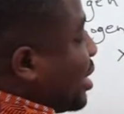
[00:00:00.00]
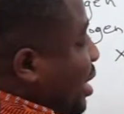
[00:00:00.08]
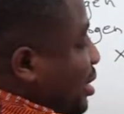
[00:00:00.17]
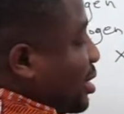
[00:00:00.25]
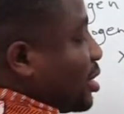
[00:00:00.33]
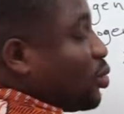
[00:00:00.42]

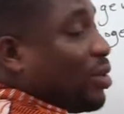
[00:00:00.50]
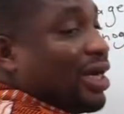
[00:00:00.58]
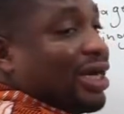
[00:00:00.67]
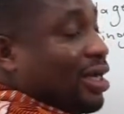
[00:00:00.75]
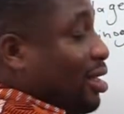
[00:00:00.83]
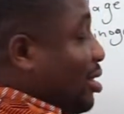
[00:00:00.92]
this is
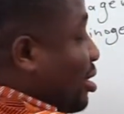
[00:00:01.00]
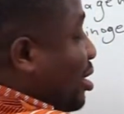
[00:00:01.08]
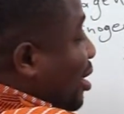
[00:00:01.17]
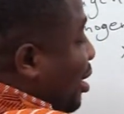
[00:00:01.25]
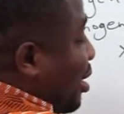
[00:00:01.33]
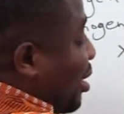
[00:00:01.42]
where
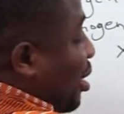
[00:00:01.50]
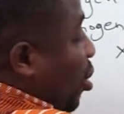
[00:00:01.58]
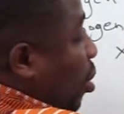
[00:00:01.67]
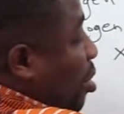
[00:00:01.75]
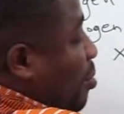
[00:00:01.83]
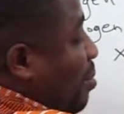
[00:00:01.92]
the
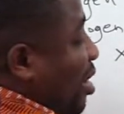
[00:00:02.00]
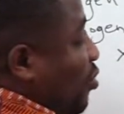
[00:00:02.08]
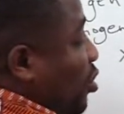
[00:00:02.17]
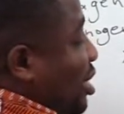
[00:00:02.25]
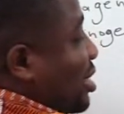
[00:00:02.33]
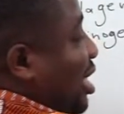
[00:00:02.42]
common
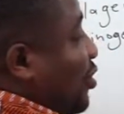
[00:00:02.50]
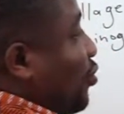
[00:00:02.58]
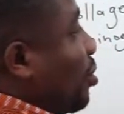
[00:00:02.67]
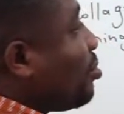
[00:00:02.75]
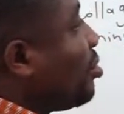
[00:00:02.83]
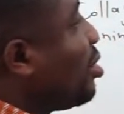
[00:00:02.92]
pathway starts
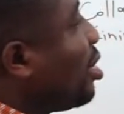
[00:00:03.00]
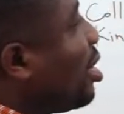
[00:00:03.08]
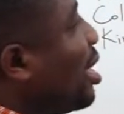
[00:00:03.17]
from.